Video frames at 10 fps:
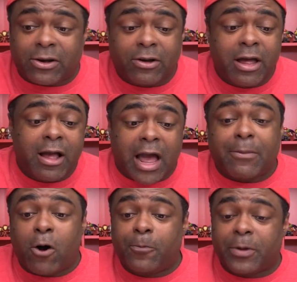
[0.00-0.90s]
So
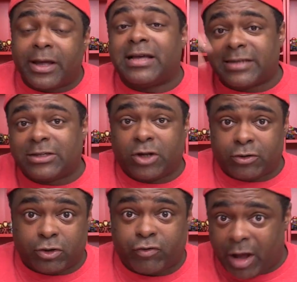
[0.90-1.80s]
I'm hoping as I
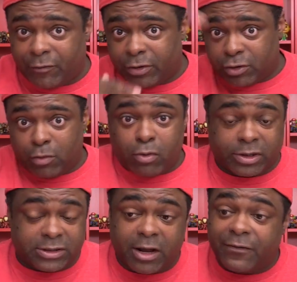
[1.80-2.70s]
start to travel and do
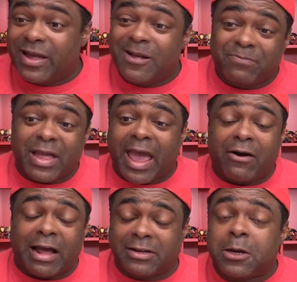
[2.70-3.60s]
more stuff that I
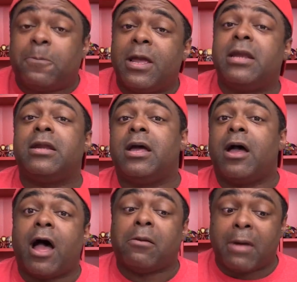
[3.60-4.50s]
don't have to depend
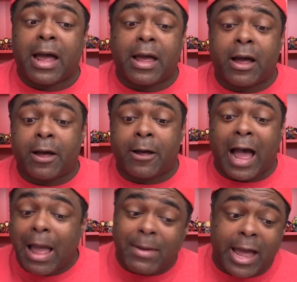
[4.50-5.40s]
on my
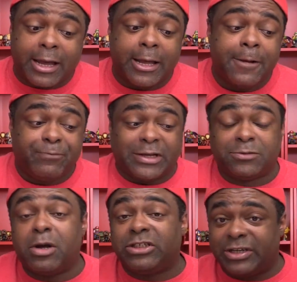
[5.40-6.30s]
iMac
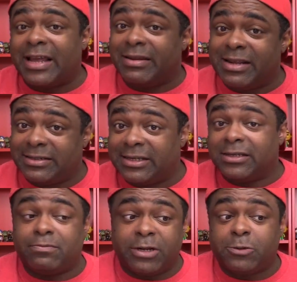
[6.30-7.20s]
as much, and
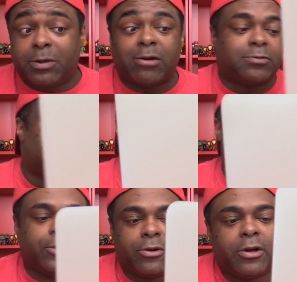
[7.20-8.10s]
this becomes my new
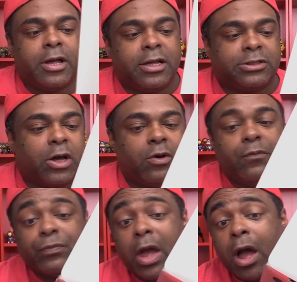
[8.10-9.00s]
computer.
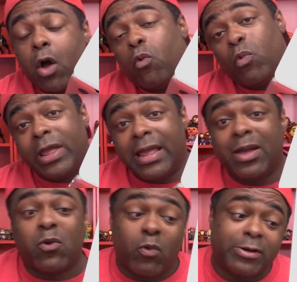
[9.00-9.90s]
So
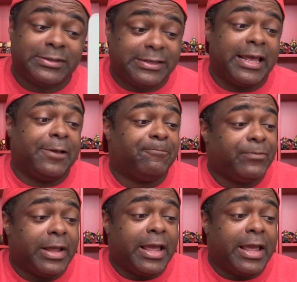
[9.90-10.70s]
we will see.